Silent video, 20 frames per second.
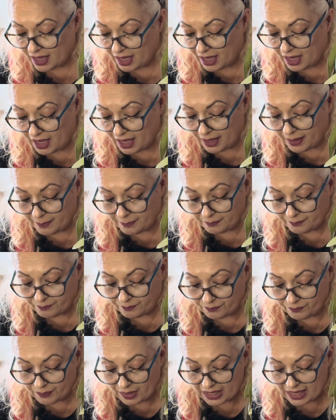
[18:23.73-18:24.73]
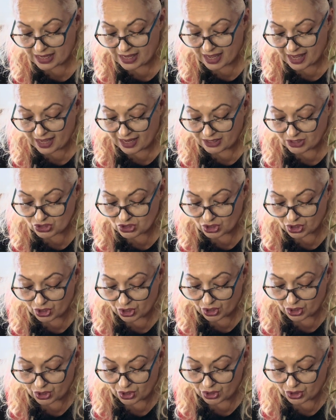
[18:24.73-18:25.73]
But it can
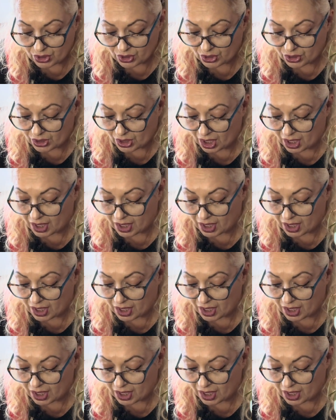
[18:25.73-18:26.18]
turn